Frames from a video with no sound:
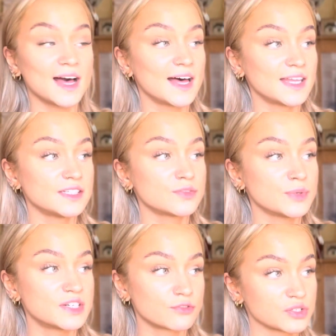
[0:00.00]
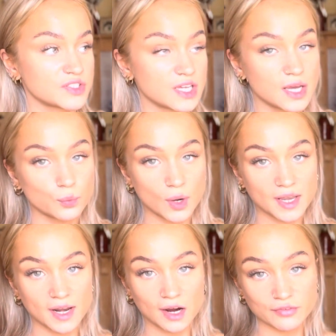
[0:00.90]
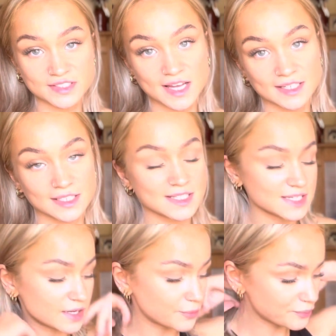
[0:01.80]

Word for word: and we defrost it when Alfie's dad needs it.